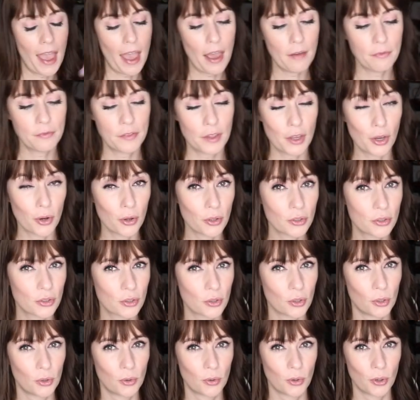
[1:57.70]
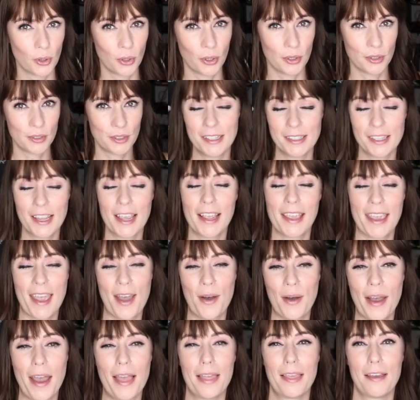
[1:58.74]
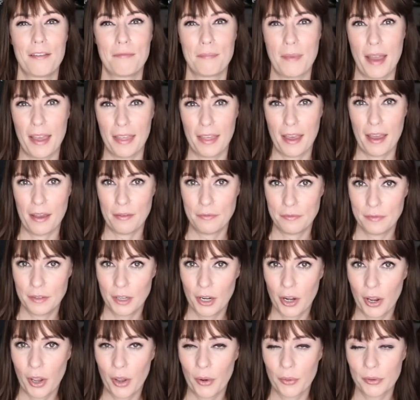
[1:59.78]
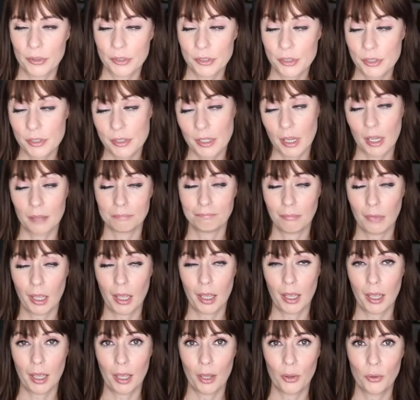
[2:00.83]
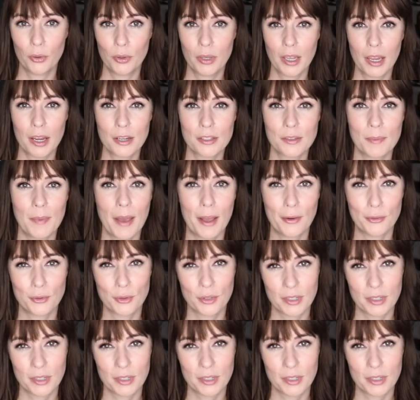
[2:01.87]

F the old school rules. It's like how I live my life, you know, where it's just like, who cares about